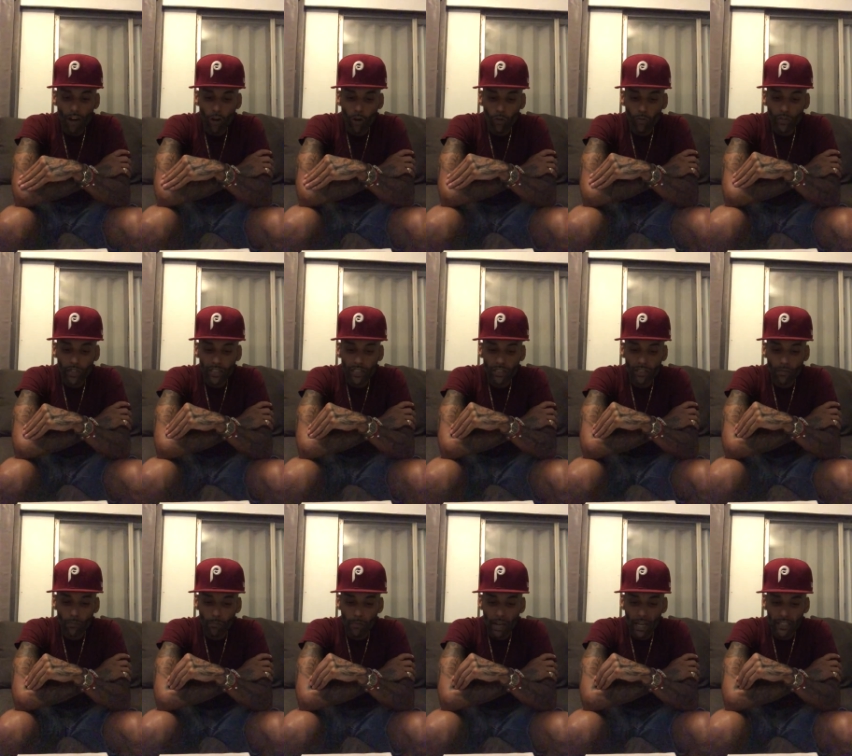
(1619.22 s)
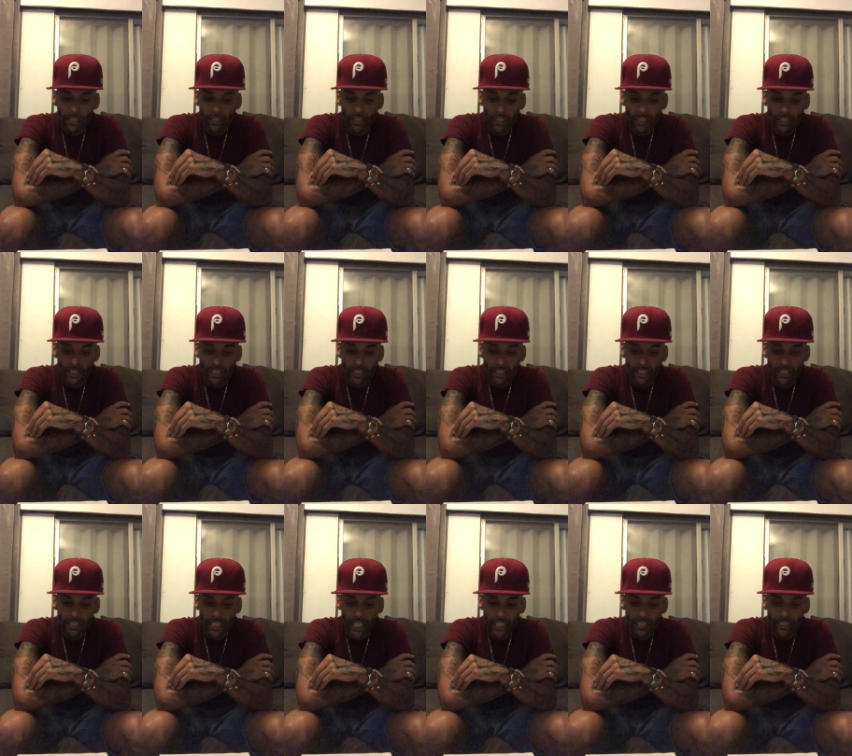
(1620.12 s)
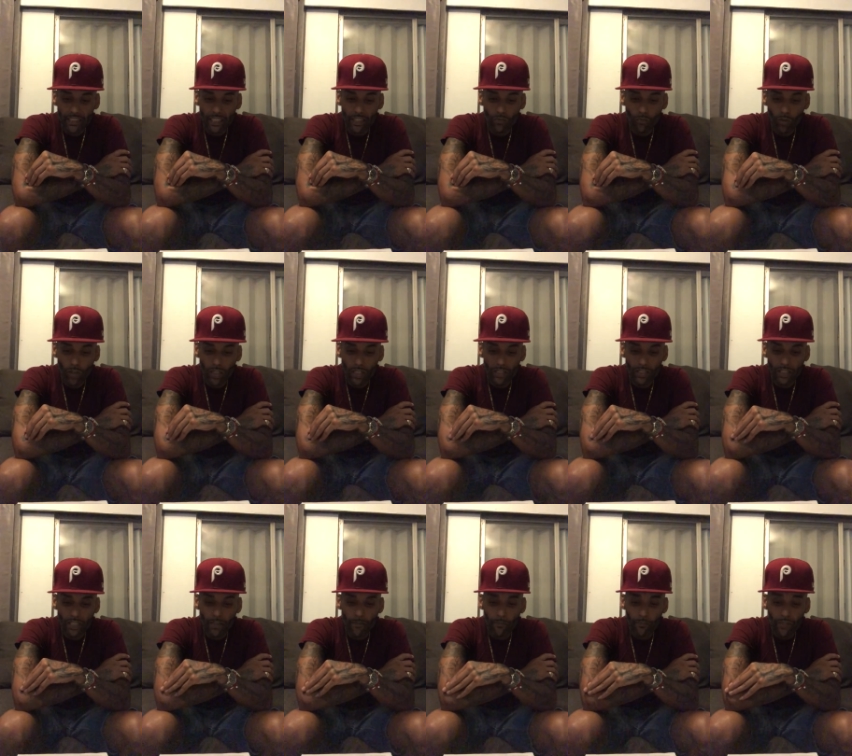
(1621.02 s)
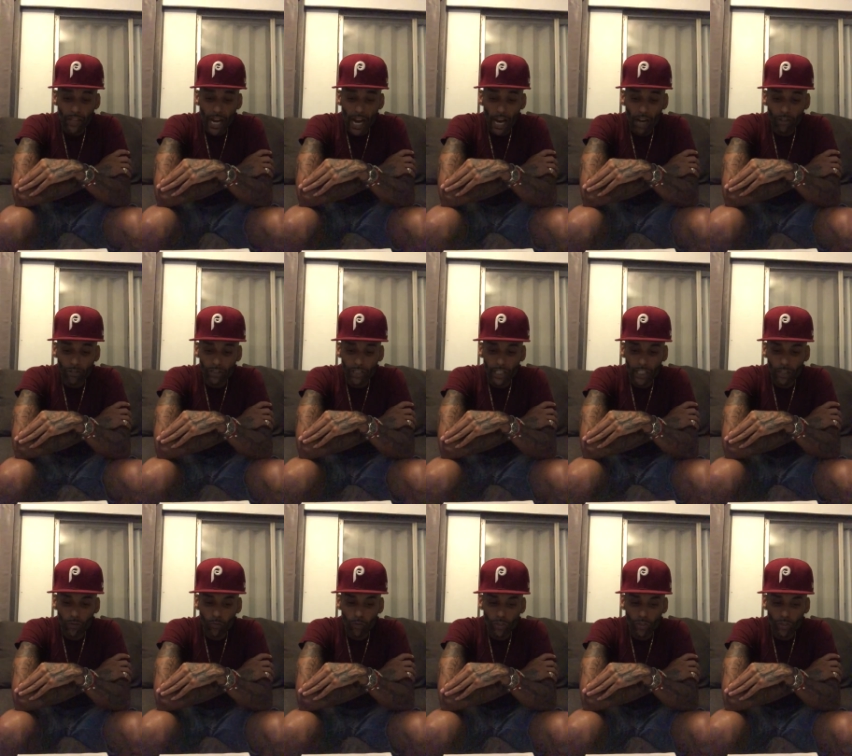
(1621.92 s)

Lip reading: always the best tasting ones out there,